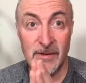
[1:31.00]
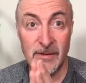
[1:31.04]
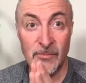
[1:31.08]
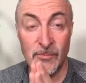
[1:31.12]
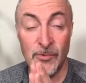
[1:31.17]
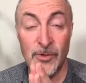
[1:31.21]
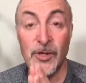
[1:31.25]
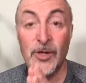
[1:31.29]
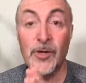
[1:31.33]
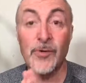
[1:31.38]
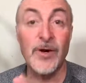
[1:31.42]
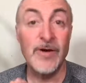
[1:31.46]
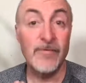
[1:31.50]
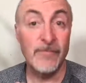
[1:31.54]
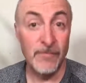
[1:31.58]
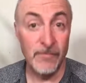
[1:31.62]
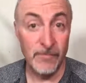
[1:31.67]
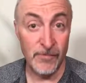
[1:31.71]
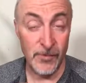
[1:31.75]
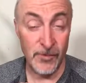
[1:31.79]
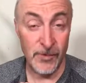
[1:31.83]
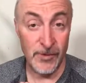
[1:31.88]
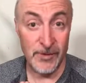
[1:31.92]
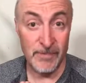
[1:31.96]
what are you grateful
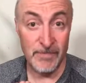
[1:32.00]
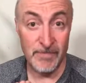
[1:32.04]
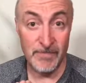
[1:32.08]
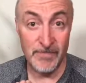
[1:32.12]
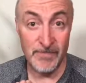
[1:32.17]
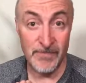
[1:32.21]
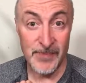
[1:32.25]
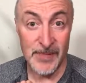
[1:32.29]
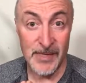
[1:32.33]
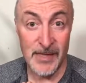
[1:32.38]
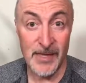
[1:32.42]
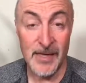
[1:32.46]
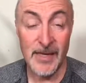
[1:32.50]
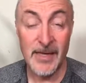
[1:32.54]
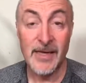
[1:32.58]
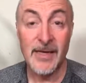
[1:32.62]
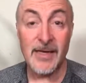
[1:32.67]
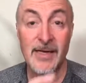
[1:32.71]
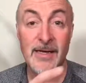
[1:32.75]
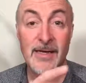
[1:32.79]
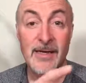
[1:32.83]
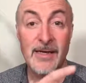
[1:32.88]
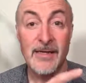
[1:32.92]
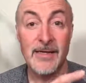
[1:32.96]
for?
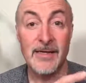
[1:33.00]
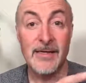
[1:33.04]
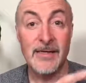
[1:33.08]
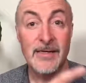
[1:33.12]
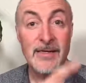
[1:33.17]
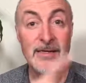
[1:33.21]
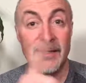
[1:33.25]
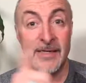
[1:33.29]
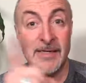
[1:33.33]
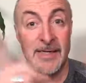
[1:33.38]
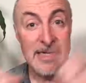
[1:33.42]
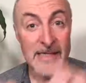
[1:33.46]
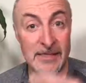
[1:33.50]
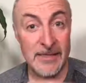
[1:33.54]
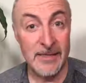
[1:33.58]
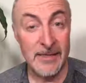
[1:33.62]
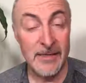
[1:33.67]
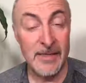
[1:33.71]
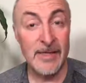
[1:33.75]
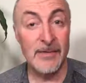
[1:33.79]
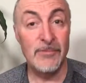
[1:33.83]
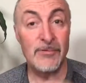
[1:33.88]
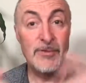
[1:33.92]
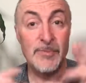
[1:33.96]

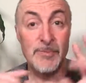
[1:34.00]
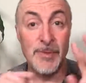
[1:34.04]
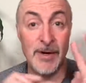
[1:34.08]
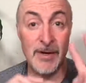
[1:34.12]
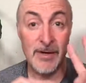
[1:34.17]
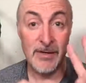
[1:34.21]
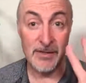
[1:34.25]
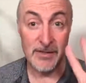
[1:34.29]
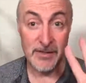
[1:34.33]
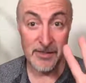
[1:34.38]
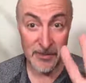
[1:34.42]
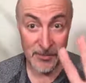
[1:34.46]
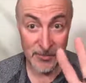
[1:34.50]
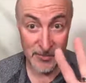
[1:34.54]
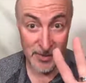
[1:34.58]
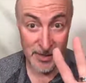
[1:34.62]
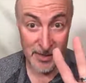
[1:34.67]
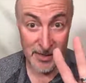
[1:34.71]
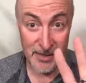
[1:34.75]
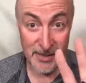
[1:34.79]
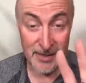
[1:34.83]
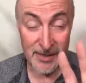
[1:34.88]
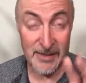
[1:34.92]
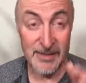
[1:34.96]
Yesterday was part
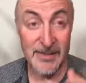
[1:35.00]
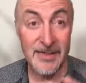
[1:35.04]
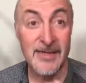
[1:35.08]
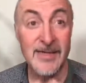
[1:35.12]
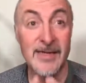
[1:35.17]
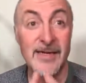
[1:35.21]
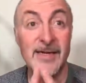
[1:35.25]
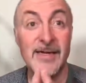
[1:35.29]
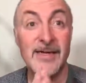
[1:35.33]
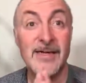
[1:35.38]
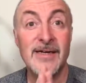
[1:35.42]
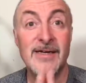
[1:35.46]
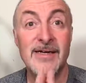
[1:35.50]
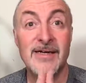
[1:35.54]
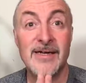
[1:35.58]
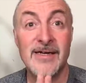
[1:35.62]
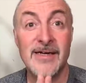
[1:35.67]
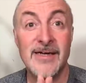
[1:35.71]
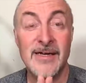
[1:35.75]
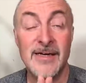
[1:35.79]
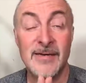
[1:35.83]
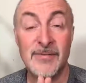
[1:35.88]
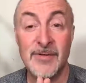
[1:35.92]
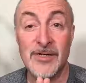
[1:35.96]
three,
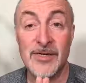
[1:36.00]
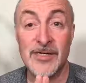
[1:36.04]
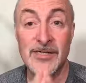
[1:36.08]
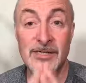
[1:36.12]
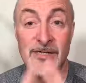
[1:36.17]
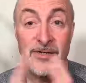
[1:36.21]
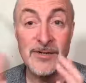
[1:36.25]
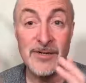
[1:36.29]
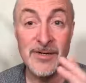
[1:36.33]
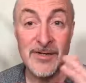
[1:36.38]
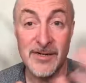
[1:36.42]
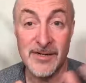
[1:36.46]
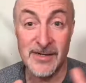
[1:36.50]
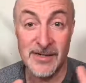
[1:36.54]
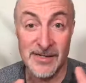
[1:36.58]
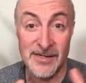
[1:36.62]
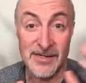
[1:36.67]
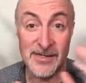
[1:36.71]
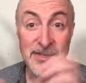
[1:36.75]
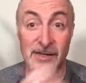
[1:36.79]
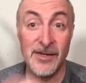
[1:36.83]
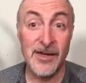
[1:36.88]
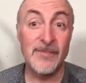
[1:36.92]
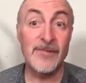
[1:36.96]
and I'm going to tell you. I'm,
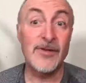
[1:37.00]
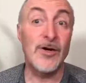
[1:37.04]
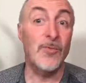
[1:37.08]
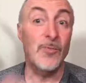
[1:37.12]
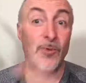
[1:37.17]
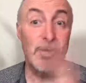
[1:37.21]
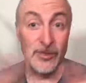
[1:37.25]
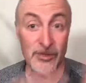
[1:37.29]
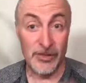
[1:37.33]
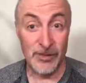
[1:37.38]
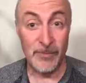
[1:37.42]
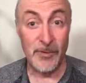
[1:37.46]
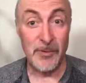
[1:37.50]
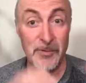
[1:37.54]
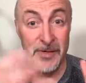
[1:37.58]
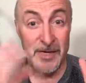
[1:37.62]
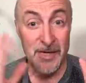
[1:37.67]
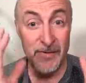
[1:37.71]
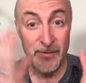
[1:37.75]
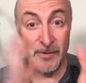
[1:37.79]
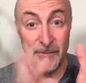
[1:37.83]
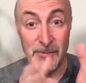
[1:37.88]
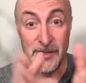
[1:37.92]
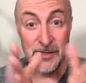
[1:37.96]
you have to go watch them. I want to
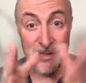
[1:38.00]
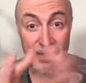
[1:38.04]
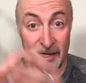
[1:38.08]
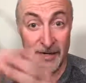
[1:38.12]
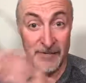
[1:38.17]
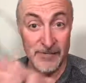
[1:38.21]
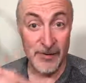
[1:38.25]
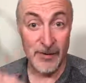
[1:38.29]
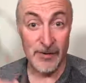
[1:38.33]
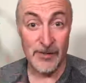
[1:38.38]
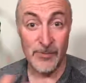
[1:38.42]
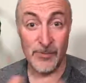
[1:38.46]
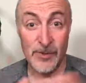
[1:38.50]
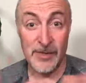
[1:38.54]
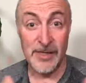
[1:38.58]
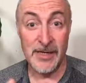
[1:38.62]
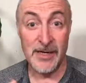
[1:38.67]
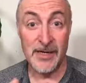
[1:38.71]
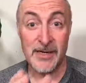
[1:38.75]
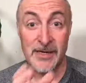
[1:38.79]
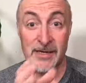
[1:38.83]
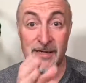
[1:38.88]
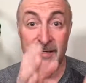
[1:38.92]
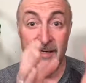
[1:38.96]
give you with the cliff notes of what they
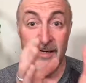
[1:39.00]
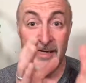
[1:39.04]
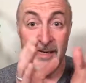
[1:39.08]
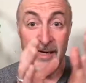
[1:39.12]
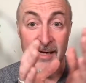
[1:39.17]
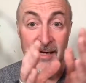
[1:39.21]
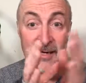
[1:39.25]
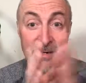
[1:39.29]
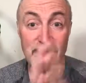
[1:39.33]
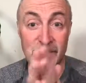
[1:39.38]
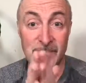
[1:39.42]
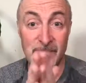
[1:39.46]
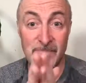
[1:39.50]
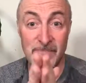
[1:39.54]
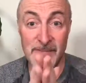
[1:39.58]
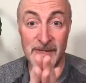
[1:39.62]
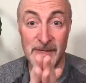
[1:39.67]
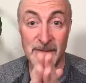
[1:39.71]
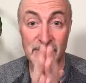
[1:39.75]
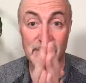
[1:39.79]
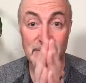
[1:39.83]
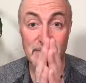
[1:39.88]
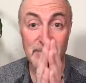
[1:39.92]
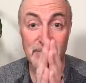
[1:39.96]
are. Um,
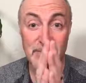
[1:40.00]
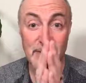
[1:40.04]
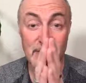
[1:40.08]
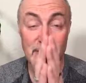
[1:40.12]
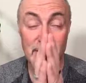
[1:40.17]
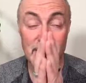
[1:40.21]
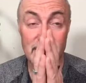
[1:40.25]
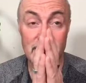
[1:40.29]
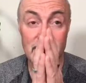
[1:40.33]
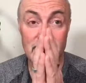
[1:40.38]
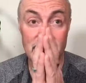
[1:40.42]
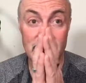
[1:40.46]
part